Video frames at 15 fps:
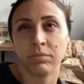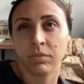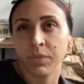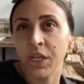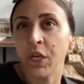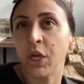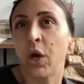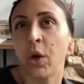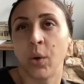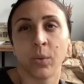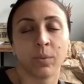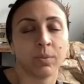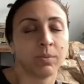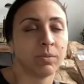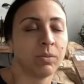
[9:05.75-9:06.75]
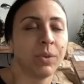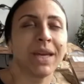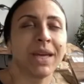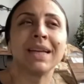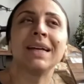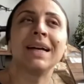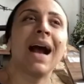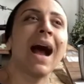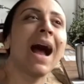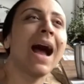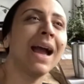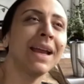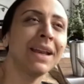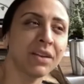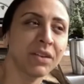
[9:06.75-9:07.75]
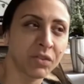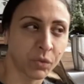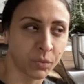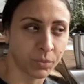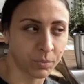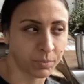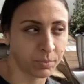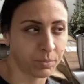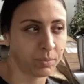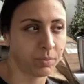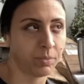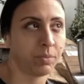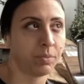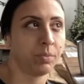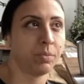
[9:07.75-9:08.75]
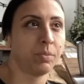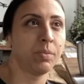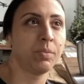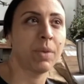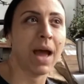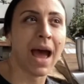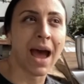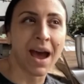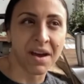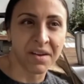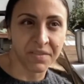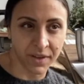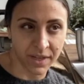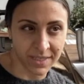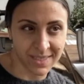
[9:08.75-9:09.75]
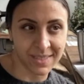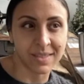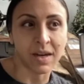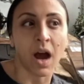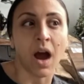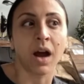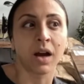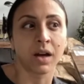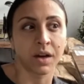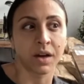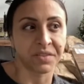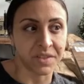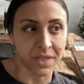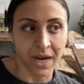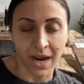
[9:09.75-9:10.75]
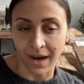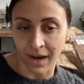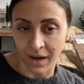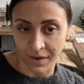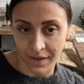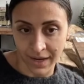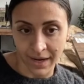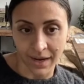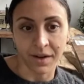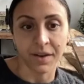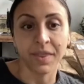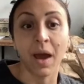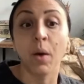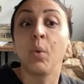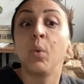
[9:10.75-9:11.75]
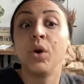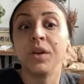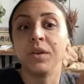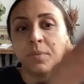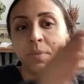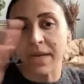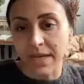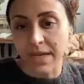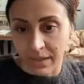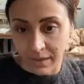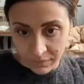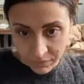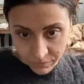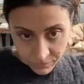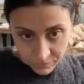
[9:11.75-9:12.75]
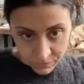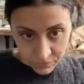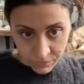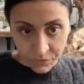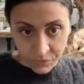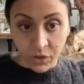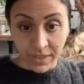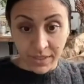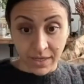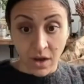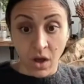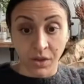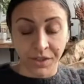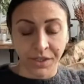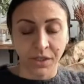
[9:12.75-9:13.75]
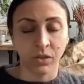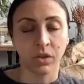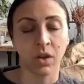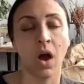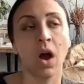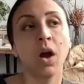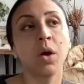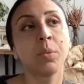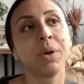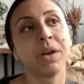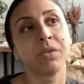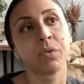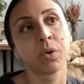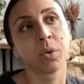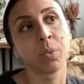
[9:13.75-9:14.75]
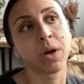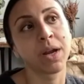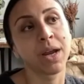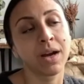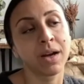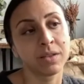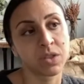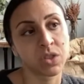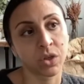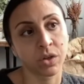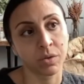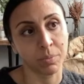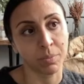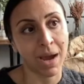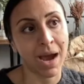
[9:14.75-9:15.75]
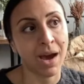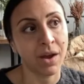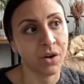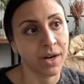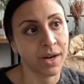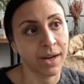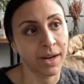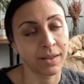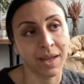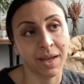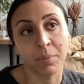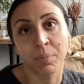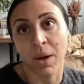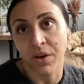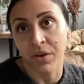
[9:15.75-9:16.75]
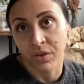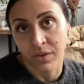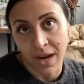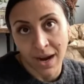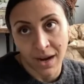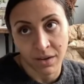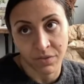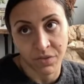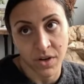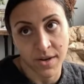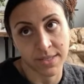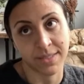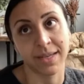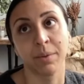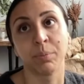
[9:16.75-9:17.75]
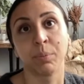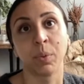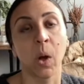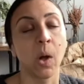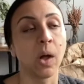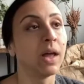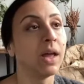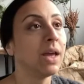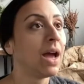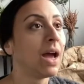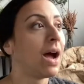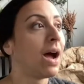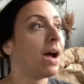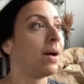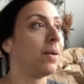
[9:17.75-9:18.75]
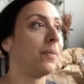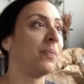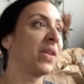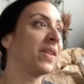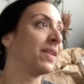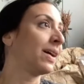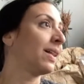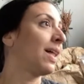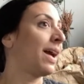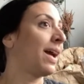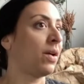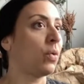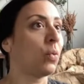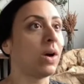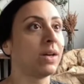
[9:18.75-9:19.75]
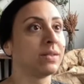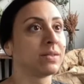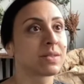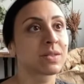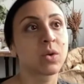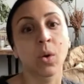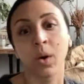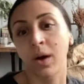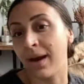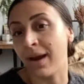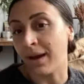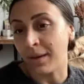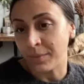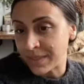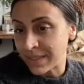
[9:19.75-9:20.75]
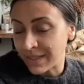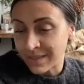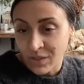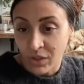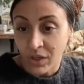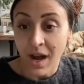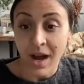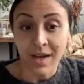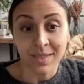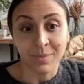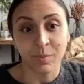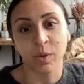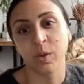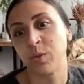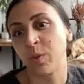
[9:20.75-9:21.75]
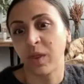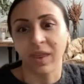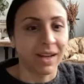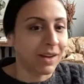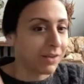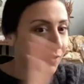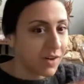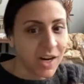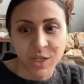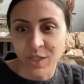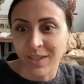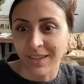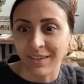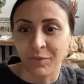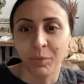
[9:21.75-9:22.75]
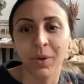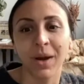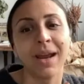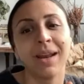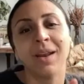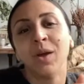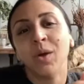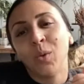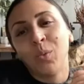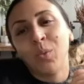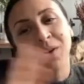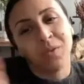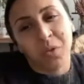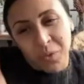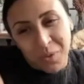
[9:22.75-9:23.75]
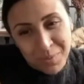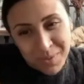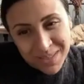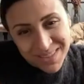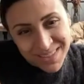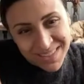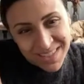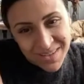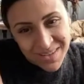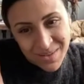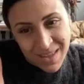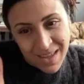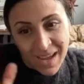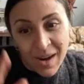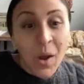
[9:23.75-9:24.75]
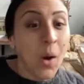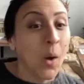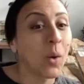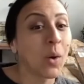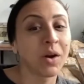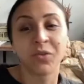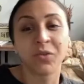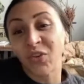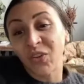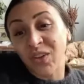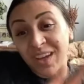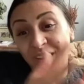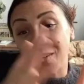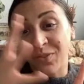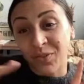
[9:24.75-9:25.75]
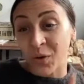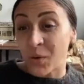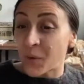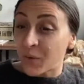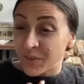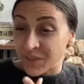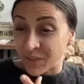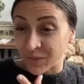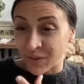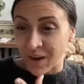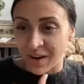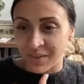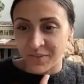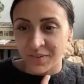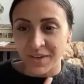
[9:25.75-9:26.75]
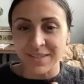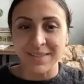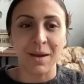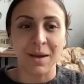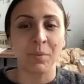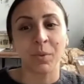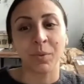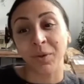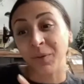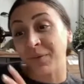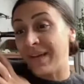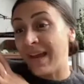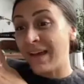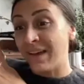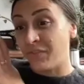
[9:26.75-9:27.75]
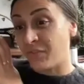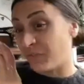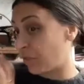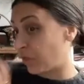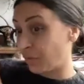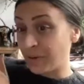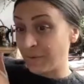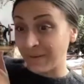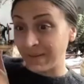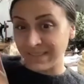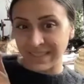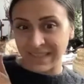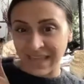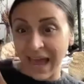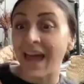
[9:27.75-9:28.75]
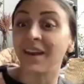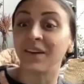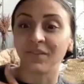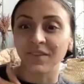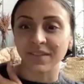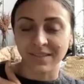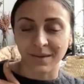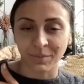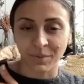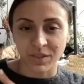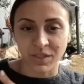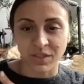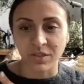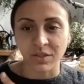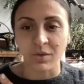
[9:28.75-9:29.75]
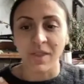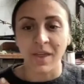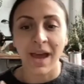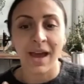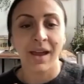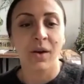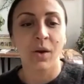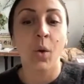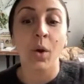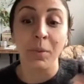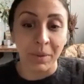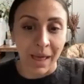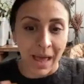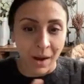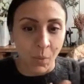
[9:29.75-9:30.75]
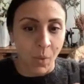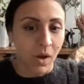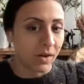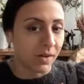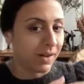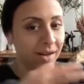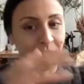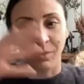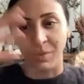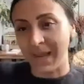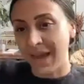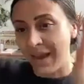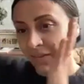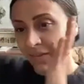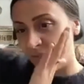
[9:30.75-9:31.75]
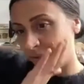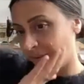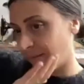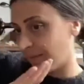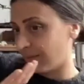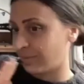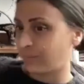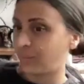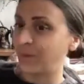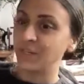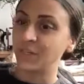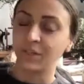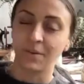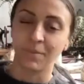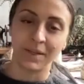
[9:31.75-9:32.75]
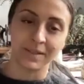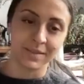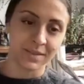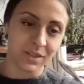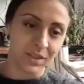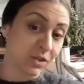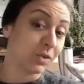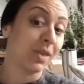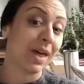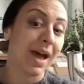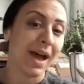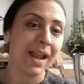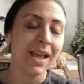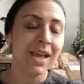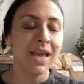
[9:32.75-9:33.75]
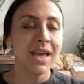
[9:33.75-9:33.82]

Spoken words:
you know, we can kind of have a stock of dye on hand that would be fully all year long. But if we're working on certain patterning, like bundle dyeing, for example, and the client wants coreopsis or cosmos with like a fresh leaf print, we have 3 months to do that. Or if we're looking for goldenrod, for example, we only have 3 months at the end of the summer to do that. Or black walnut, we have the winter months to do that.